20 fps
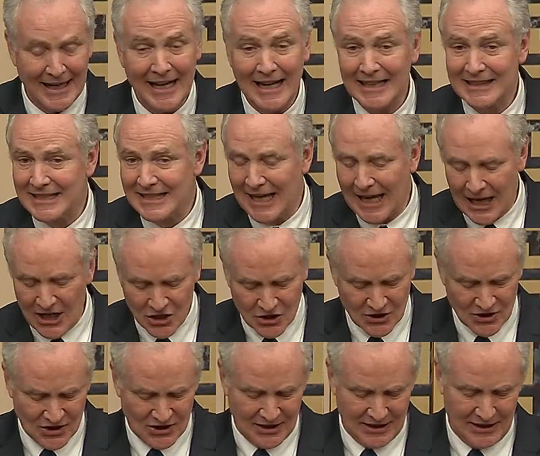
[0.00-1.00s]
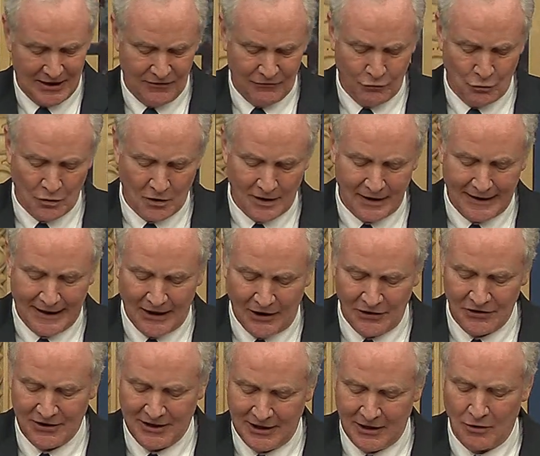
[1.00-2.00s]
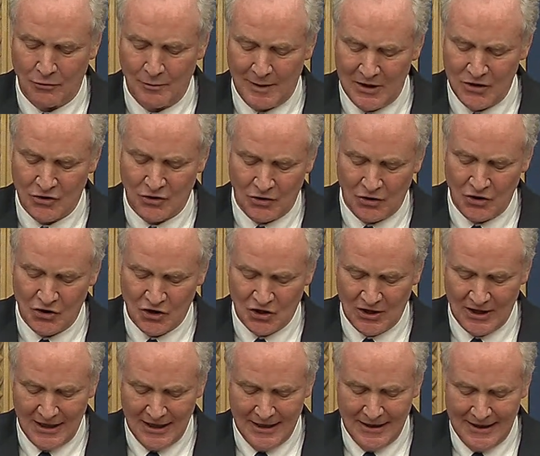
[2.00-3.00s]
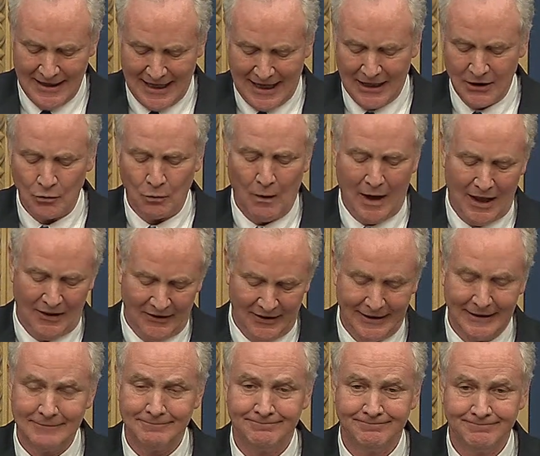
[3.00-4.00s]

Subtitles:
at the Agency for Healthcare Research and Quality.